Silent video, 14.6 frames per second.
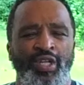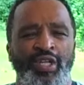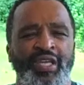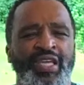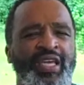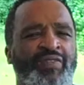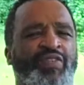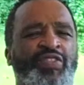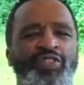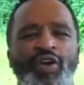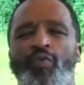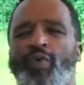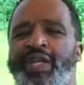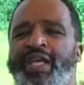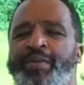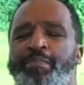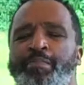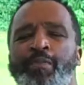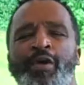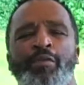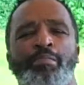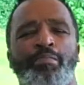Even though when he
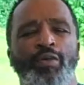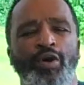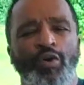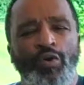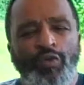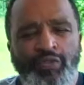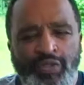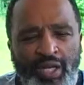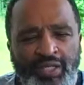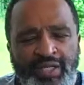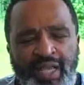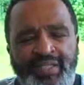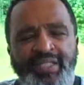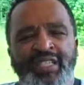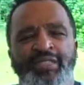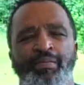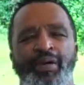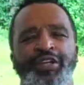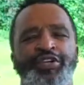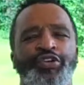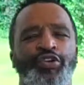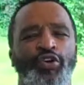moves us, as he's
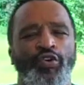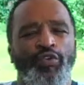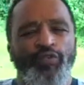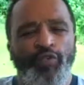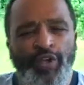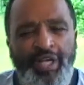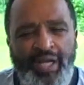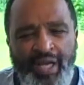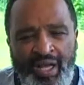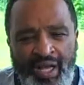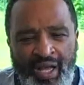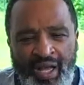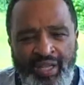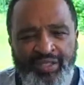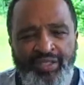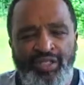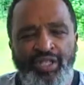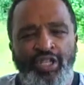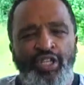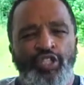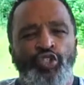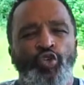maneuvering us
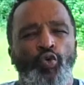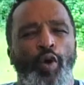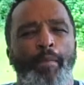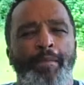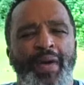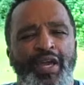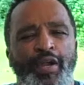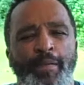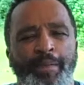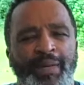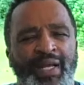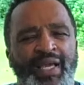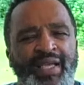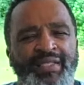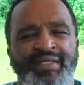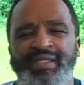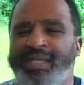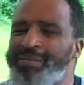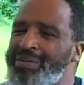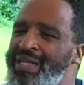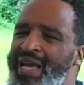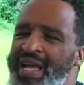to a better place,
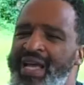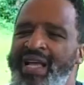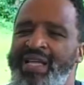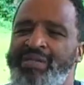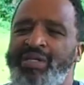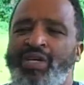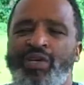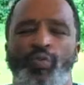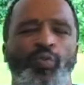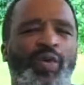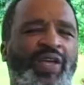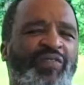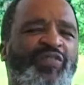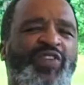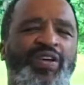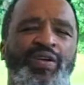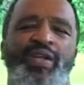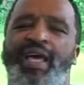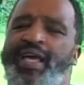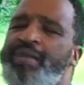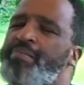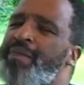sometimes we feel
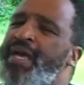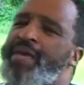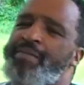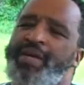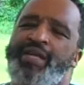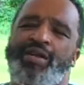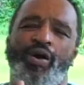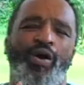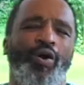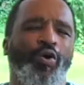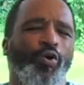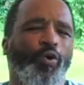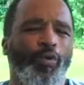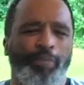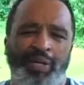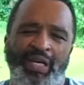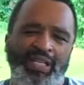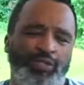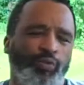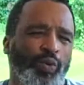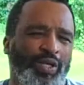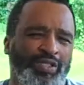like maybe the old
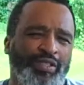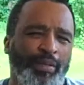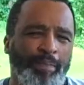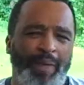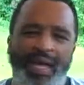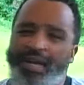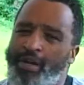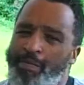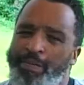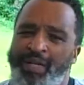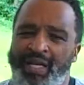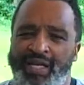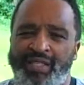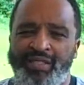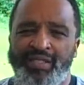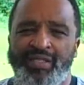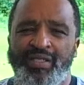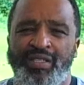place was the better place.